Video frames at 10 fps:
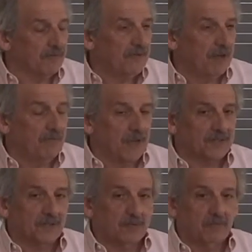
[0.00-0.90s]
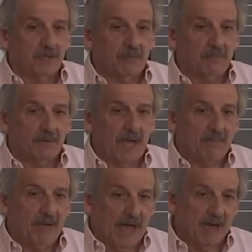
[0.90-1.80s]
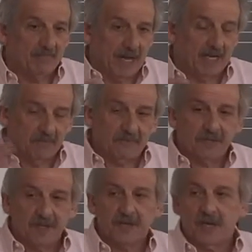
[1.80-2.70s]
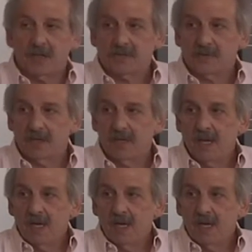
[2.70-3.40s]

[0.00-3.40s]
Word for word: eventually made him flee the country.